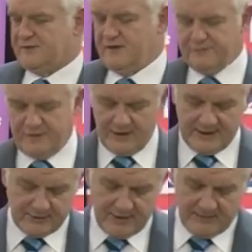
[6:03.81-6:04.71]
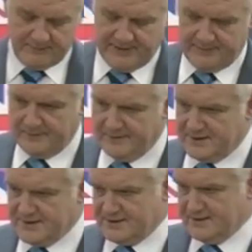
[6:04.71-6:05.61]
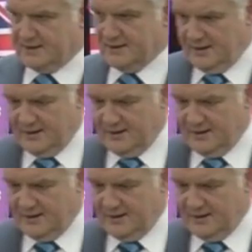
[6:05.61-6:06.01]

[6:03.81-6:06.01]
very finely ground pepper, because the